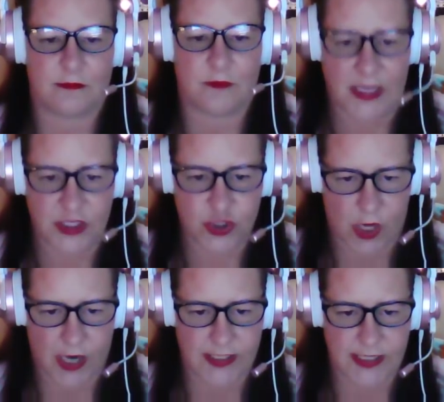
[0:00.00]
They
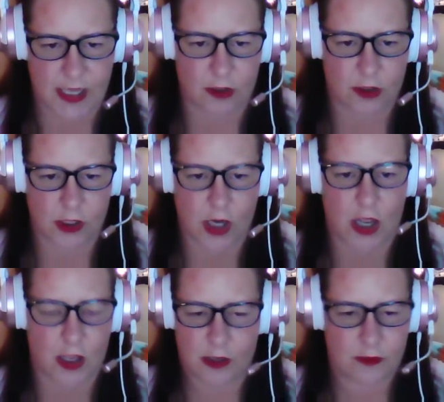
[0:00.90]
try to tell her
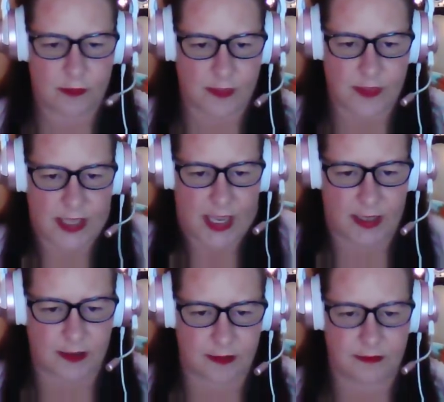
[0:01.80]
that they
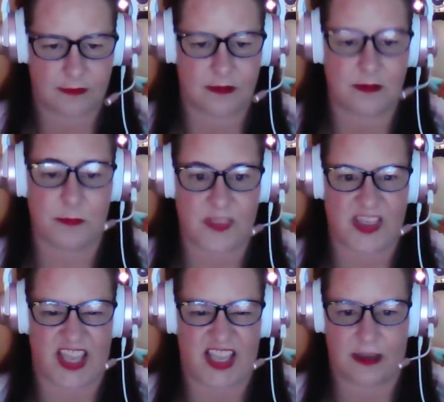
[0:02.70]
can't, but they
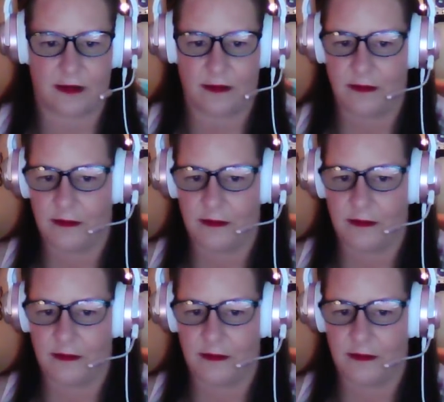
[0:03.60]
can.